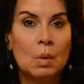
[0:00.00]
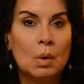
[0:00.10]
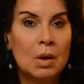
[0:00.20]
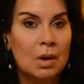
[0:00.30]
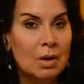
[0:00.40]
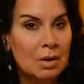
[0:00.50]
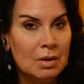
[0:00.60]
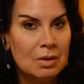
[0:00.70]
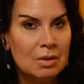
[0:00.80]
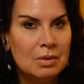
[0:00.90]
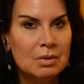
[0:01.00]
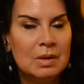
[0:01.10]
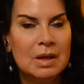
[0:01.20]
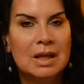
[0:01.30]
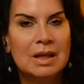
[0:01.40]
Whoa,
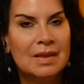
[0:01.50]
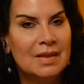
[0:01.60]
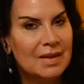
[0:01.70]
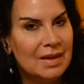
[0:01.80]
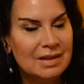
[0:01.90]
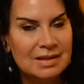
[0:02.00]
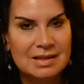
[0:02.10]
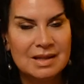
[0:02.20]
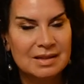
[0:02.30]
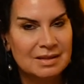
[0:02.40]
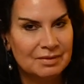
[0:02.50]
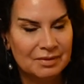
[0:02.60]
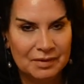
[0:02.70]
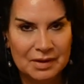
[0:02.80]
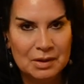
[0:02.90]
this
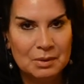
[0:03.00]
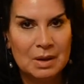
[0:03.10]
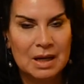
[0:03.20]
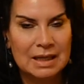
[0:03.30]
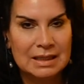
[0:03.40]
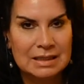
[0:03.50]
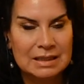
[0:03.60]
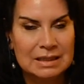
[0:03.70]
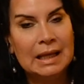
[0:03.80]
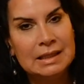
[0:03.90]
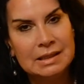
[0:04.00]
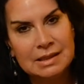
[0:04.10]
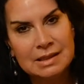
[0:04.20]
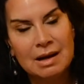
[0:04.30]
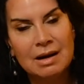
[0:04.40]
doesn't feel right. And it
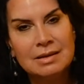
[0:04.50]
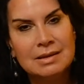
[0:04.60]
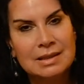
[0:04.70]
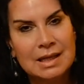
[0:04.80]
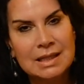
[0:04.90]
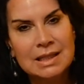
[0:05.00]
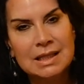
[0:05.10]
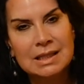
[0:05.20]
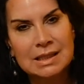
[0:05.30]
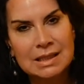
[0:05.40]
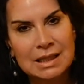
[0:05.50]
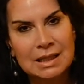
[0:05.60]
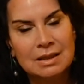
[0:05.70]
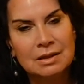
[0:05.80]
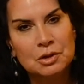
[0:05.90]
starts sending
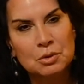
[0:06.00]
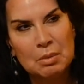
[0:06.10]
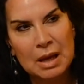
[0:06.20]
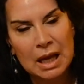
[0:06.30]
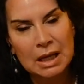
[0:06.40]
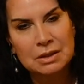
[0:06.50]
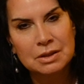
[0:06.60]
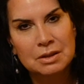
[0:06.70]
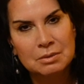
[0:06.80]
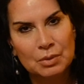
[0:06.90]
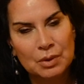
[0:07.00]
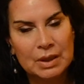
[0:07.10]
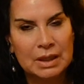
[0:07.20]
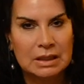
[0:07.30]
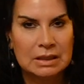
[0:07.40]
signals back to the
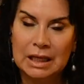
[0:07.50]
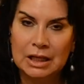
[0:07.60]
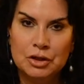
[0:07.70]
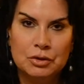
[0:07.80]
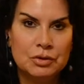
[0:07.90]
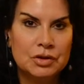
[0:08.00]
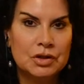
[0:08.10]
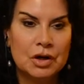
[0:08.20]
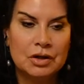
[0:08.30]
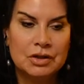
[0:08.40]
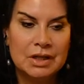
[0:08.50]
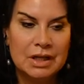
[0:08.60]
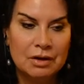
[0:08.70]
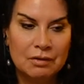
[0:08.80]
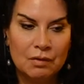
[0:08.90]
brain. And you start to
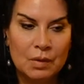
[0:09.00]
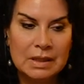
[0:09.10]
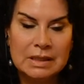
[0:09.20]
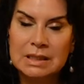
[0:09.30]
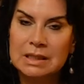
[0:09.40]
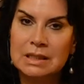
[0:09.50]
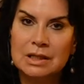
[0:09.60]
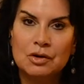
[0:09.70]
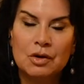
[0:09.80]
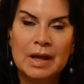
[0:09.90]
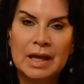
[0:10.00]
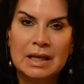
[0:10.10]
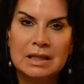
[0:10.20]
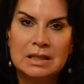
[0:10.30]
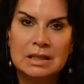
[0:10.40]
hear voices in your
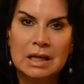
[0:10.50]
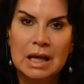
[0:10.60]
head.